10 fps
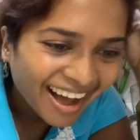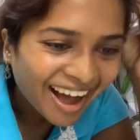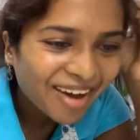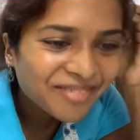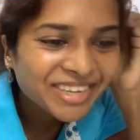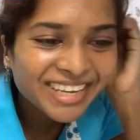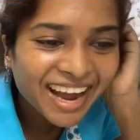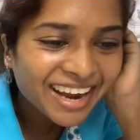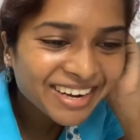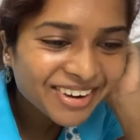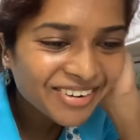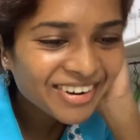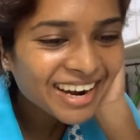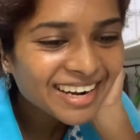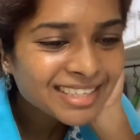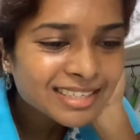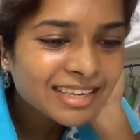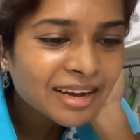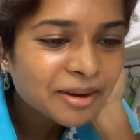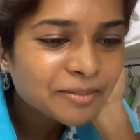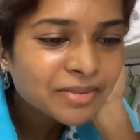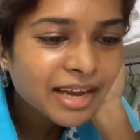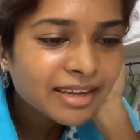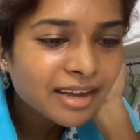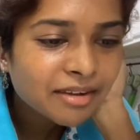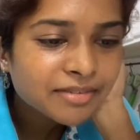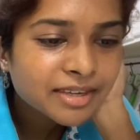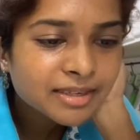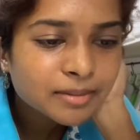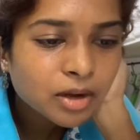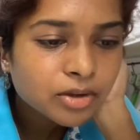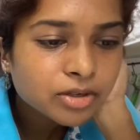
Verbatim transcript: Abby, I know, right? Um, hi Kevin, how you